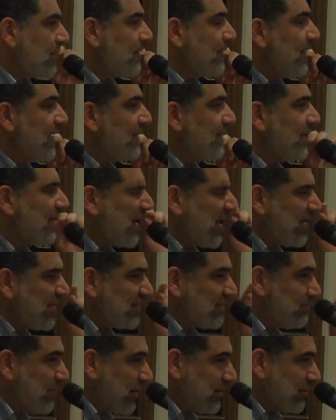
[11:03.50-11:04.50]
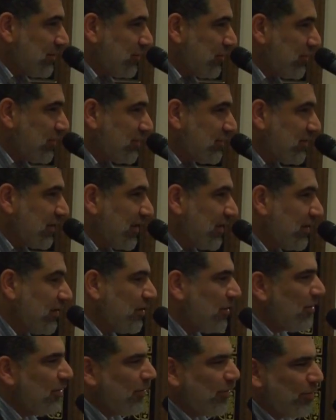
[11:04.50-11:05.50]
And then I expected her to say,
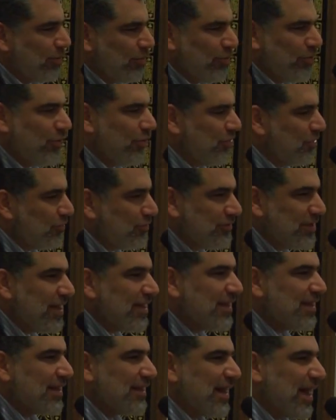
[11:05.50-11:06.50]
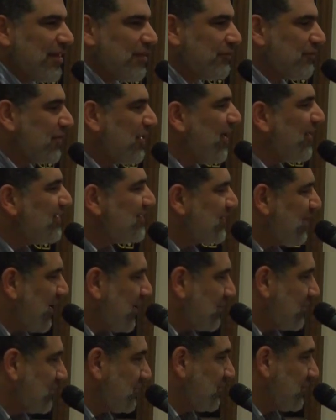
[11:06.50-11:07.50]
oh, you're taking it out of
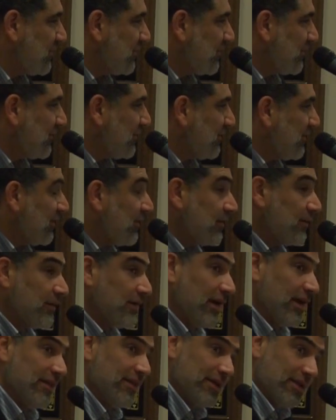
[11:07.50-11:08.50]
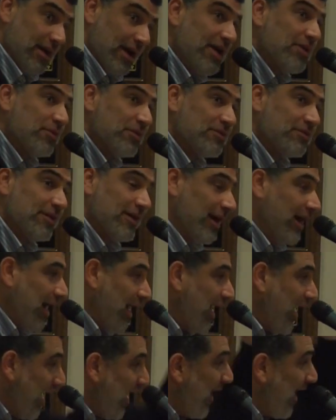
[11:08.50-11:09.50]
context. And then I would say,
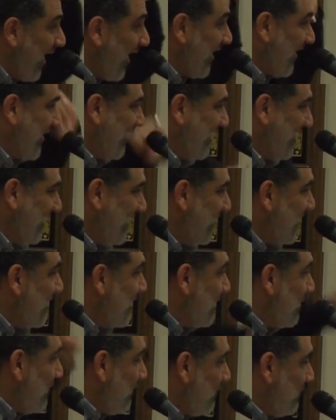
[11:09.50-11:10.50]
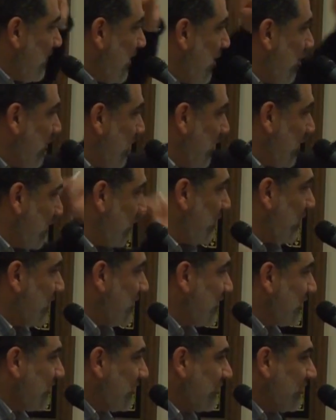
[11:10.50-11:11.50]
aha, very
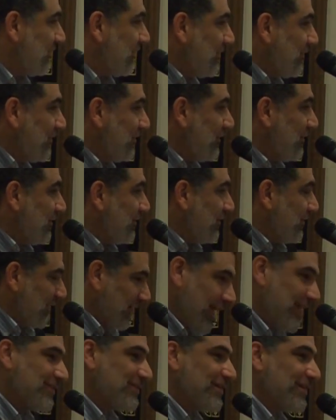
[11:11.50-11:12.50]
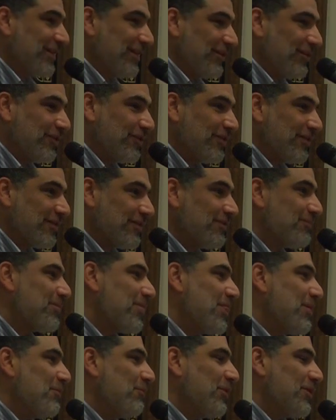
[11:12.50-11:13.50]
good. Lesson learned.
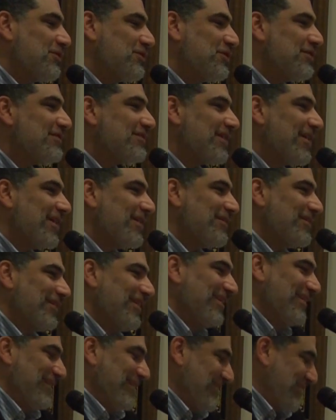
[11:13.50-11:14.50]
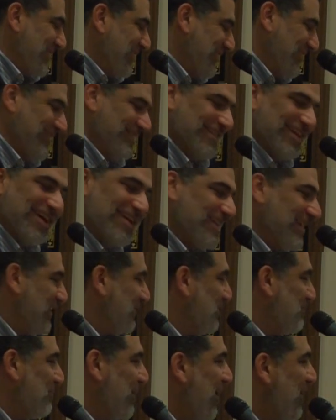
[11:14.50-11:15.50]
But she said, it's not
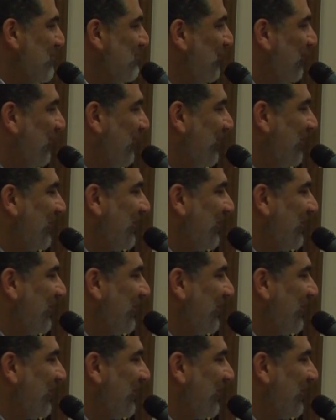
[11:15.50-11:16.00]
in the Bible.